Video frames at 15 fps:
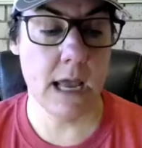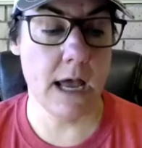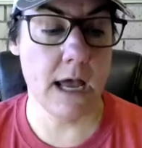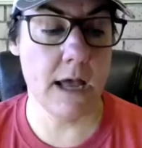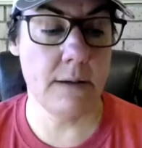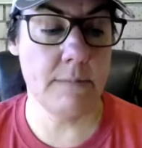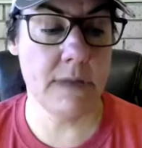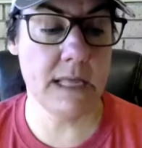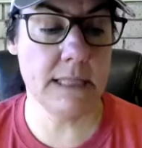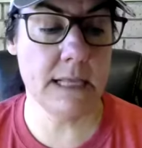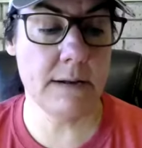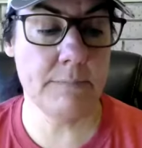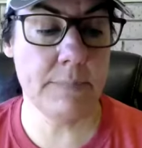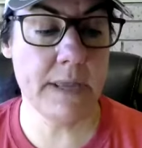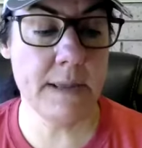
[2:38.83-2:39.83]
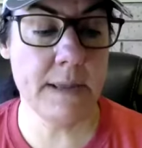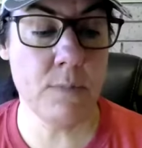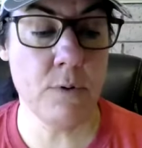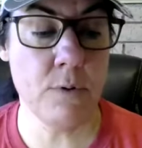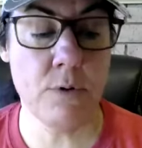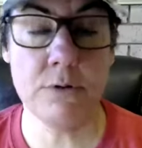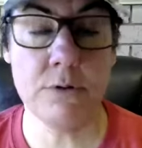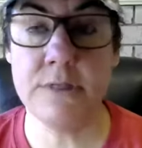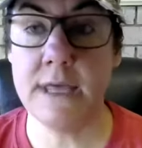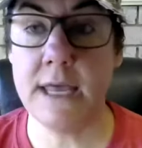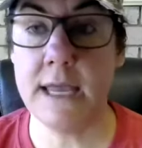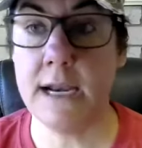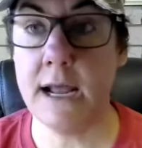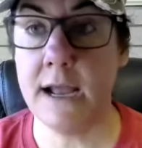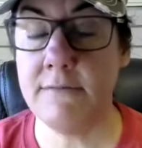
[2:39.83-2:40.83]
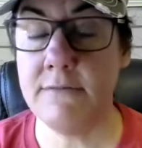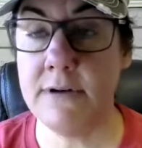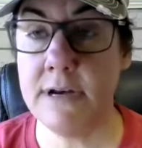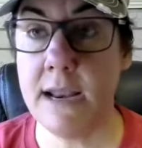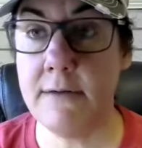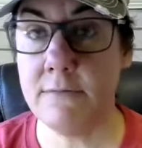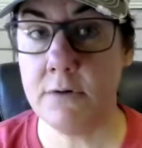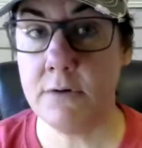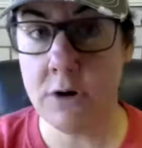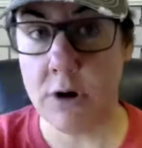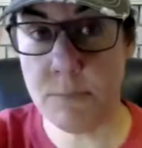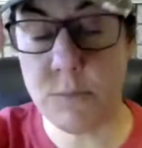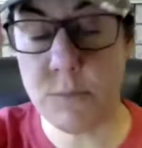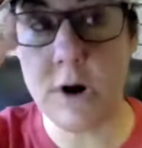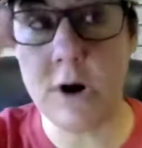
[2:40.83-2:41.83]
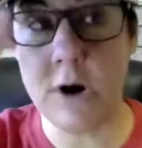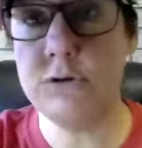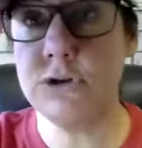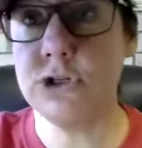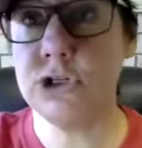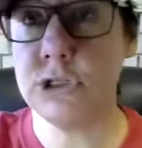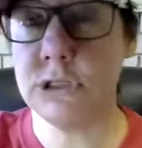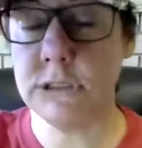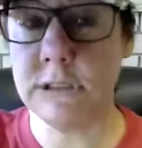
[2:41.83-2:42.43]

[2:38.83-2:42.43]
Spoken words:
and then people that I've never approached,